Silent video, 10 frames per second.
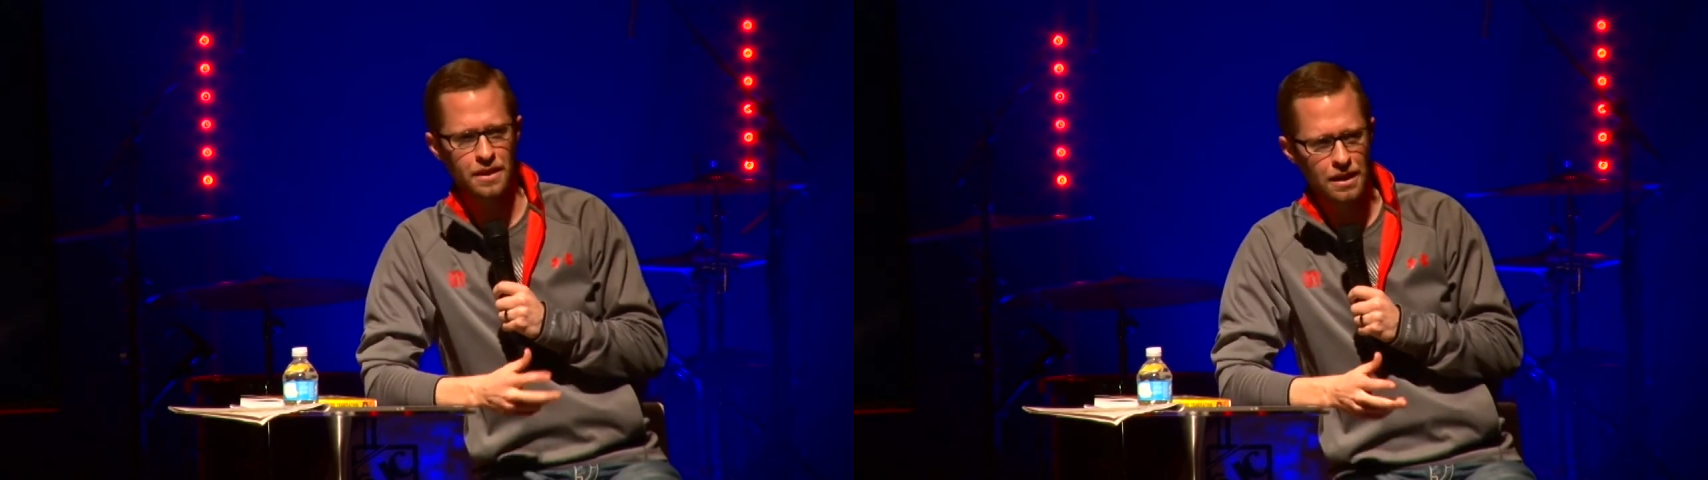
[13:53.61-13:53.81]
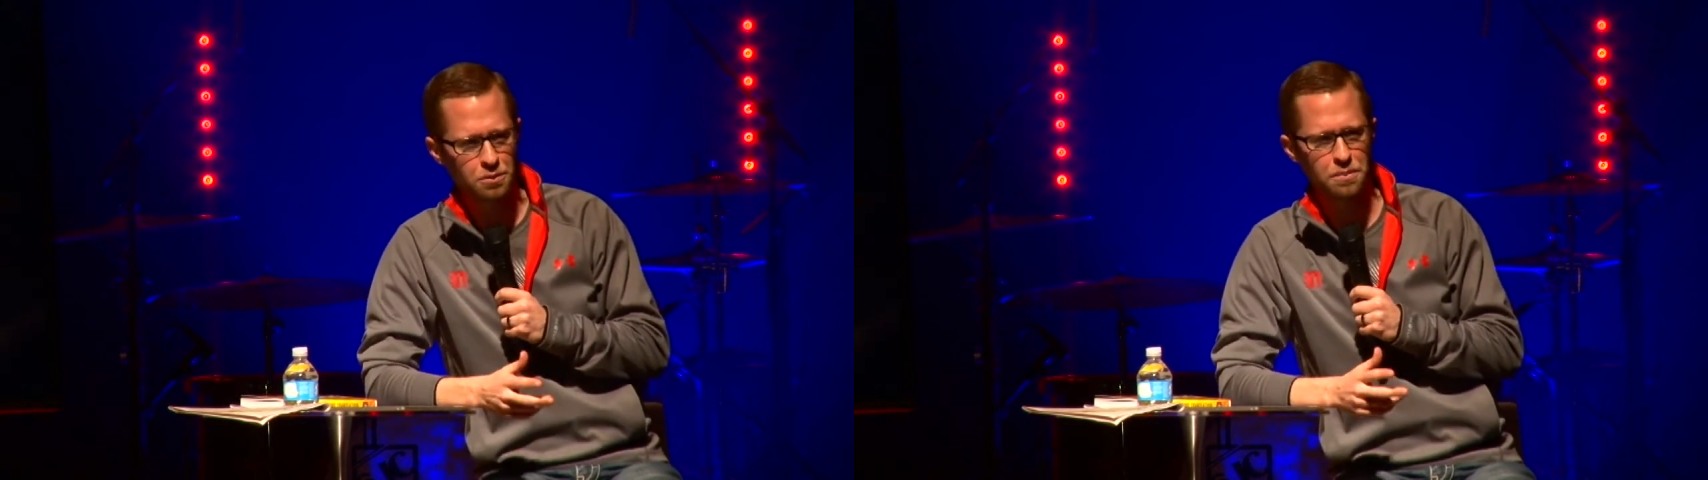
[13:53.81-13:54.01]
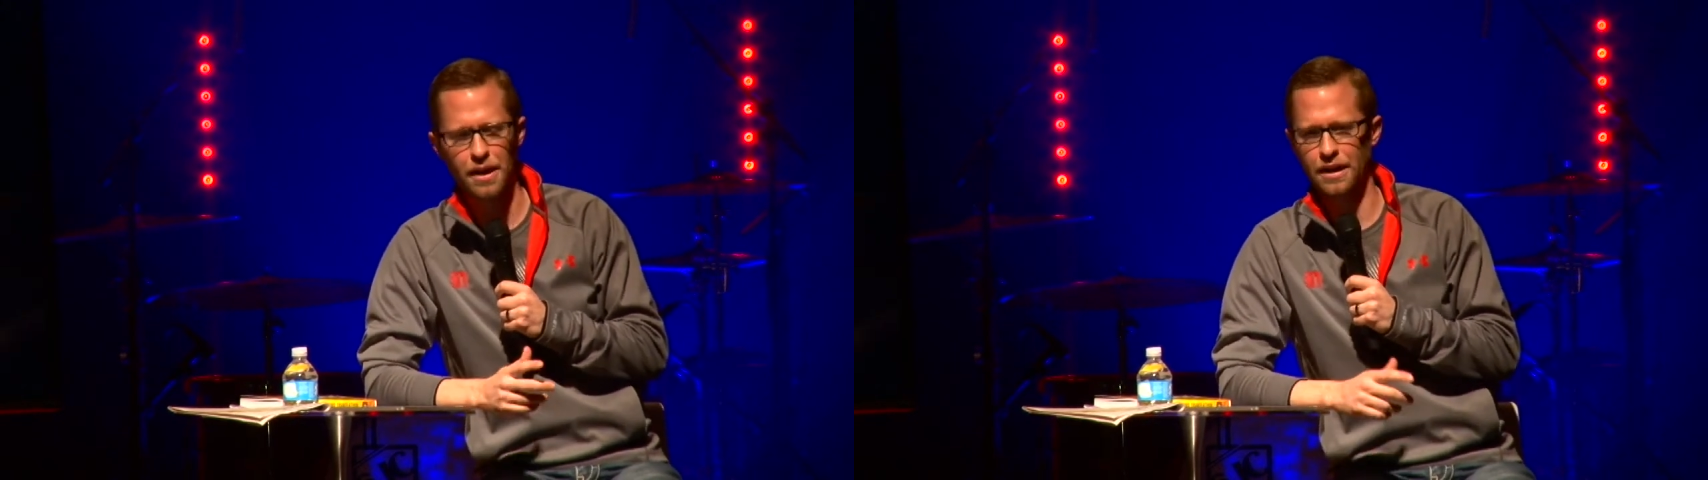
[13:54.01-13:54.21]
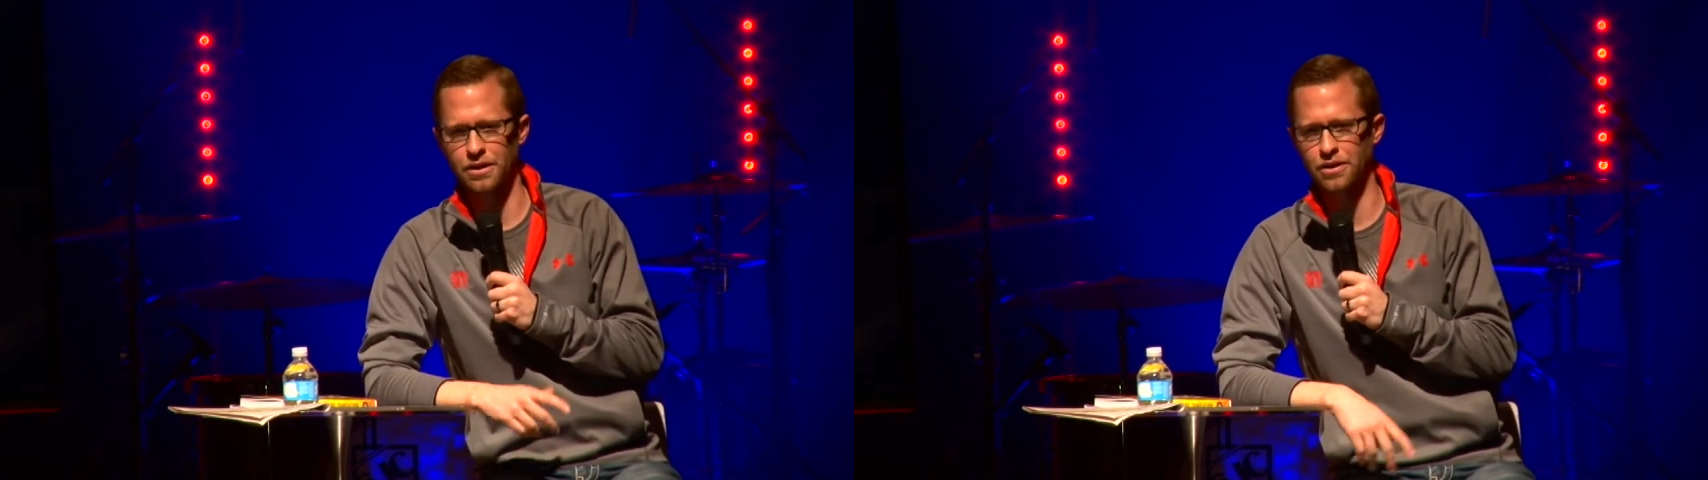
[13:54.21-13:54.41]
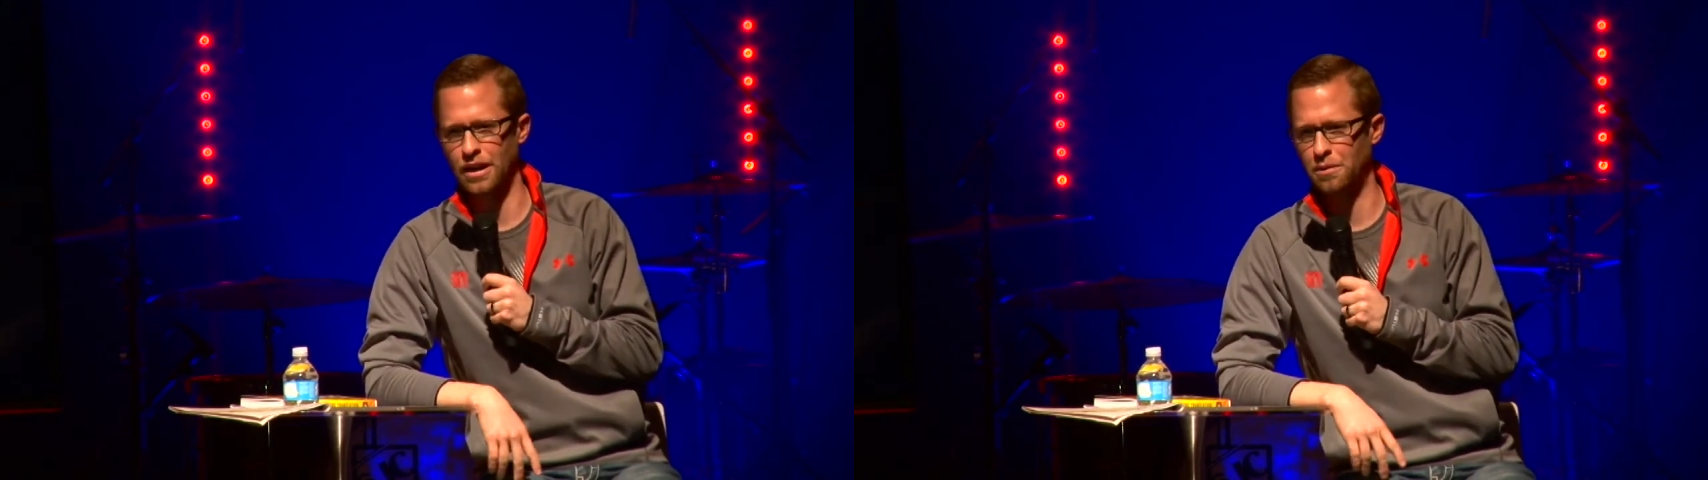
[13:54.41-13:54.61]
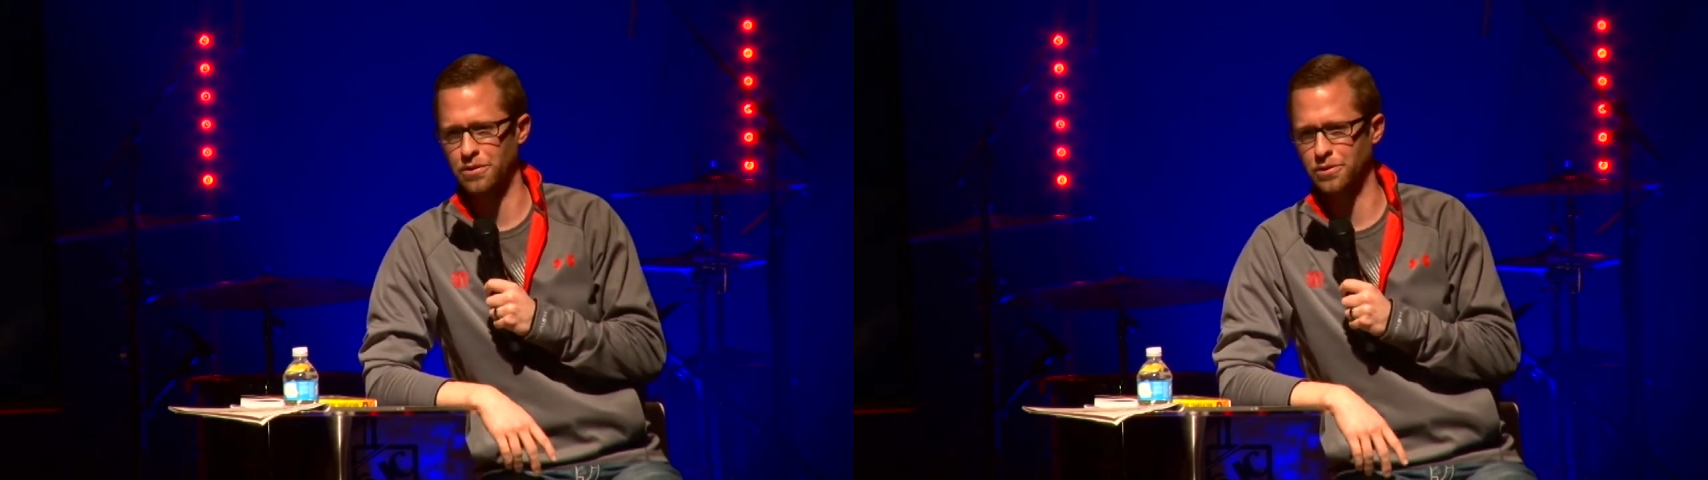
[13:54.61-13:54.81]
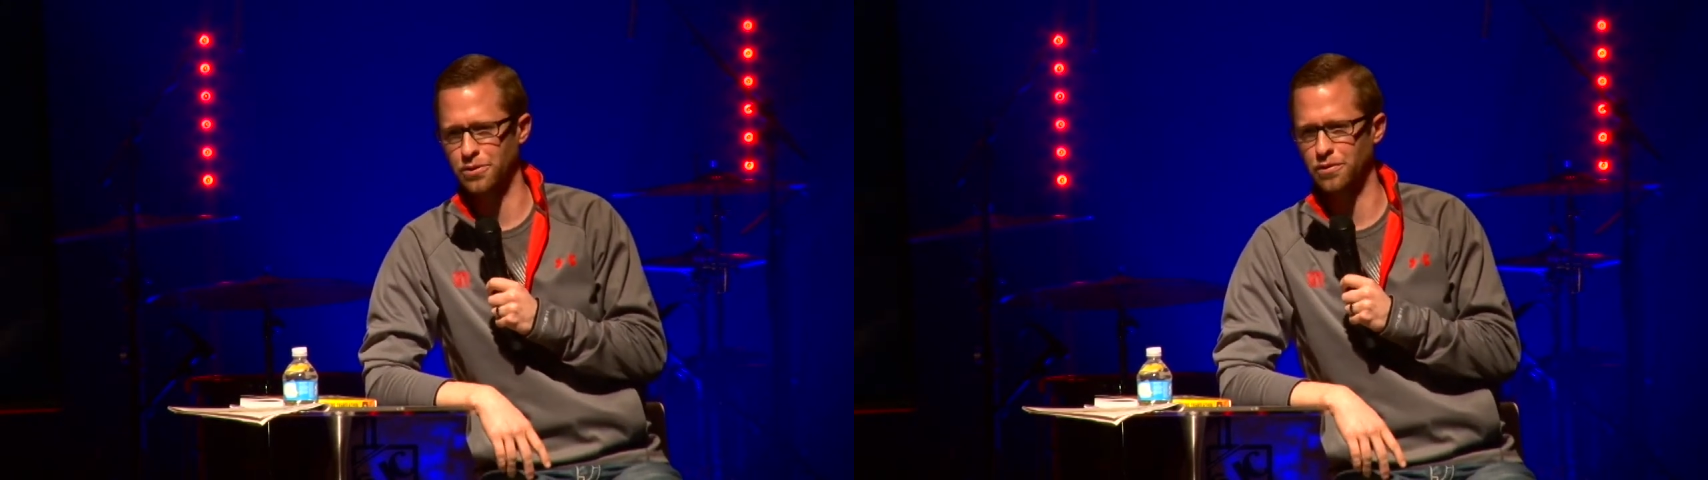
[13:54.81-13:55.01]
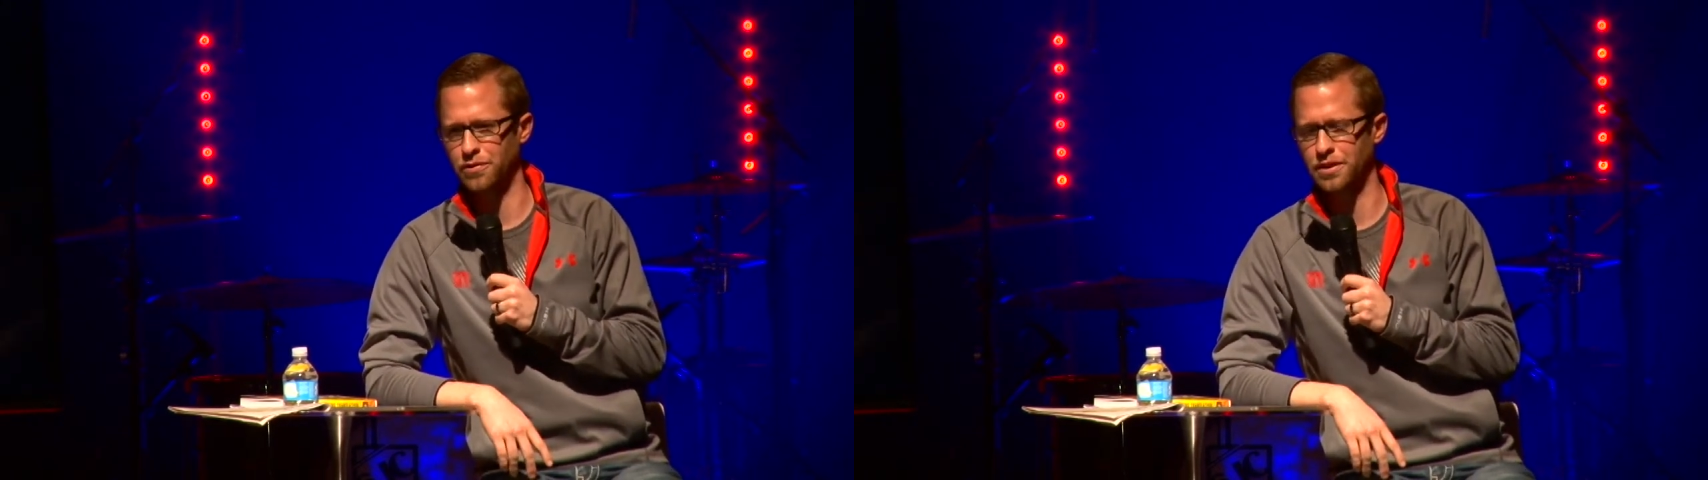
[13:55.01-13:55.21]
he went back and hung out with those
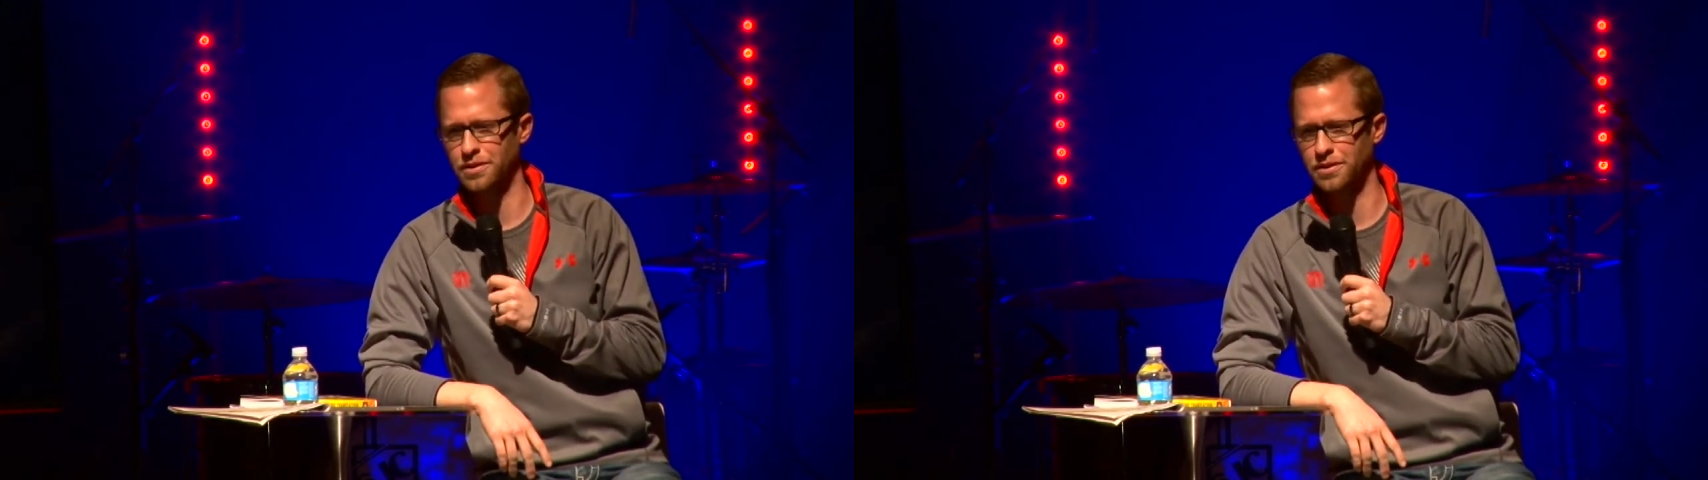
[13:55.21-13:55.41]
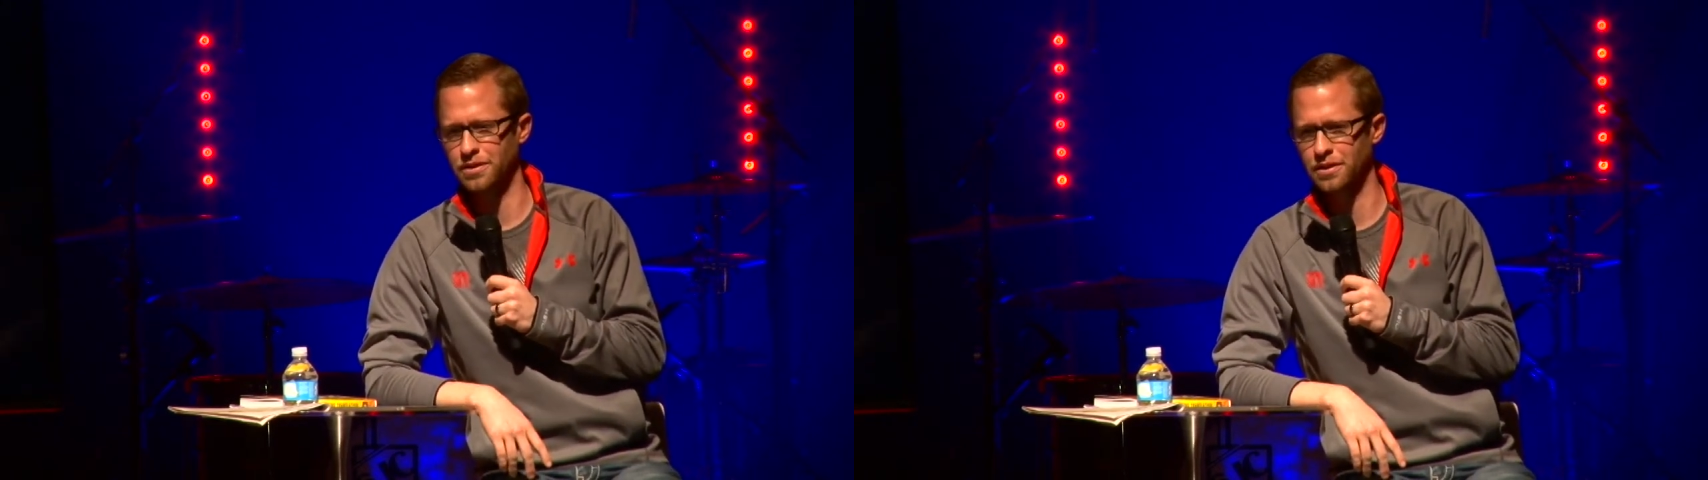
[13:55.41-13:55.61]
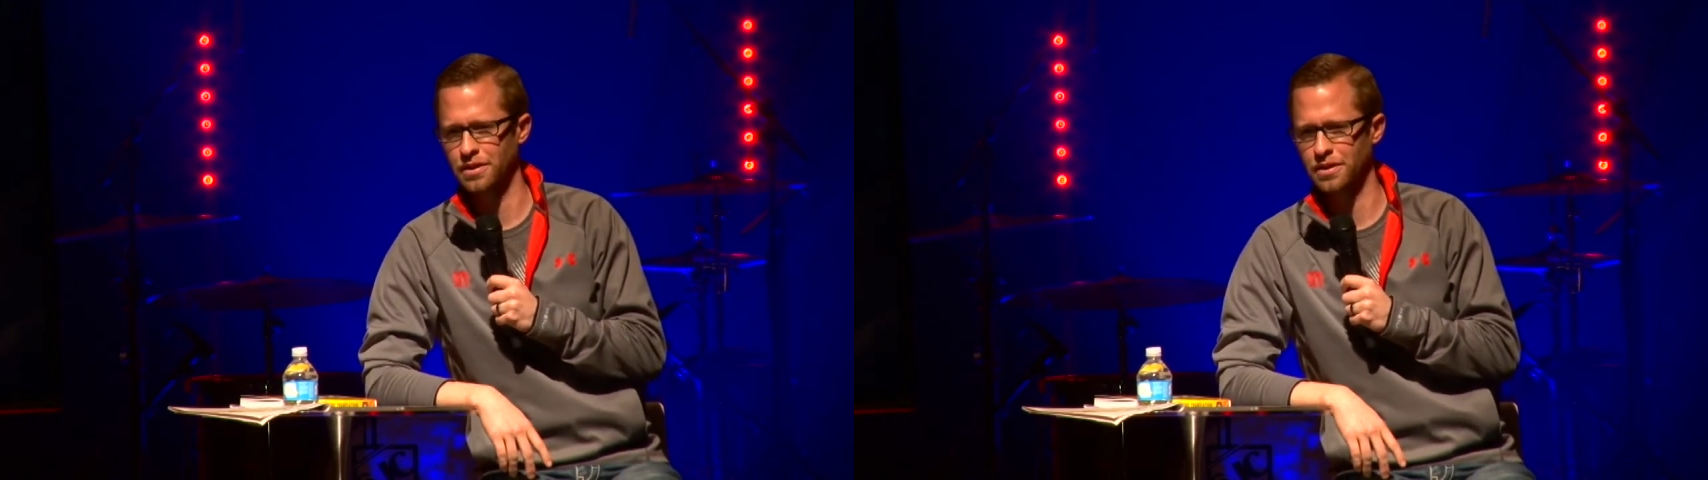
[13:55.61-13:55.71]
old friends